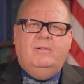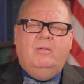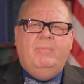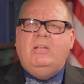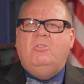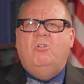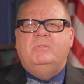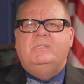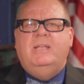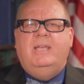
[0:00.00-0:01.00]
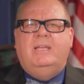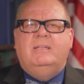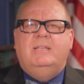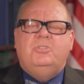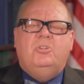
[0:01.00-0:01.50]
Now make no mistake,
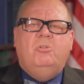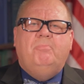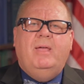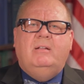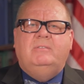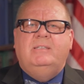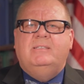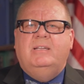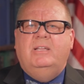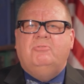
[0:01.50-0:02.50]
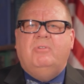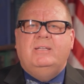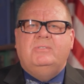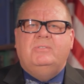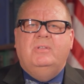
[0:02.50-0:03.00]
additional penalties and
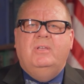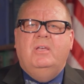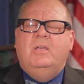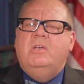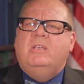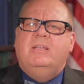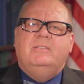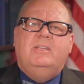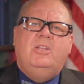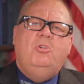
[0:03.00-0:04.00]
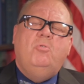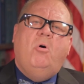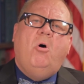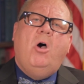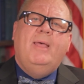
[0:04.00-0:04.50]
interests continue
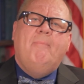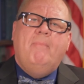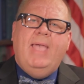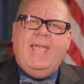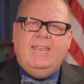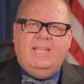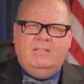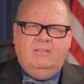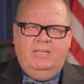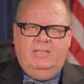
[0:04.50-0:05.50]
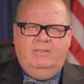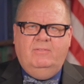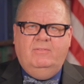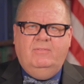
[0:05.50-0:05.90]
automatically,